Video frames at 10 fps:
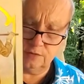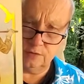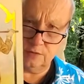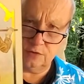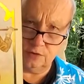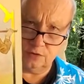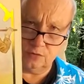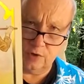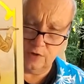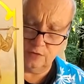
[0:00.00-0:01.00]
your
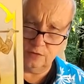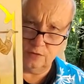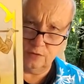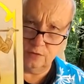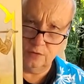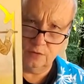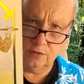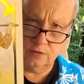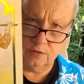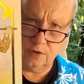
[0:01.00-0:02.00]
situation.
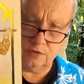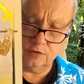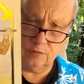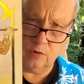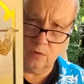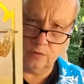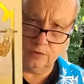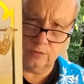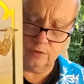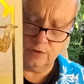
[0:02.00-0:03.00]
Nuts and
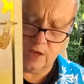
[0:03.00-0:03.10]
bolts, what's